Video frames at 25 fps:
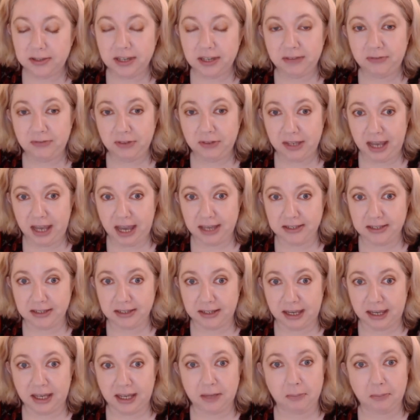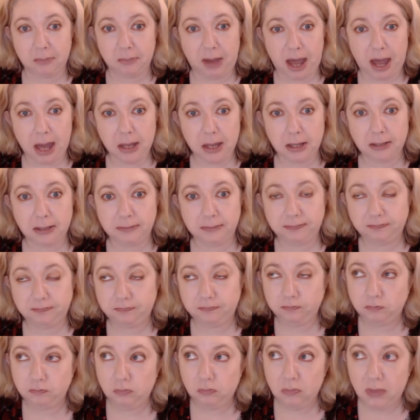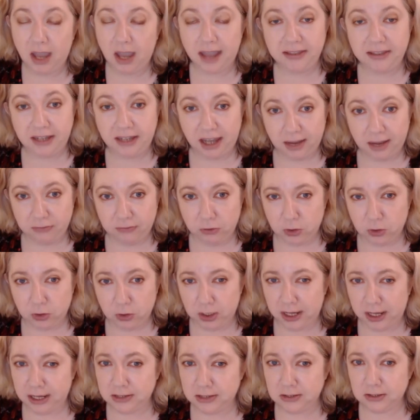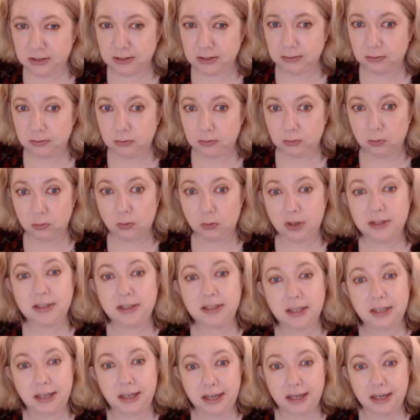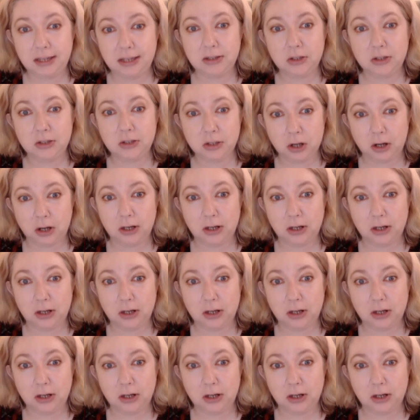but definitely has a kickback. And the aftertaste, once the heat's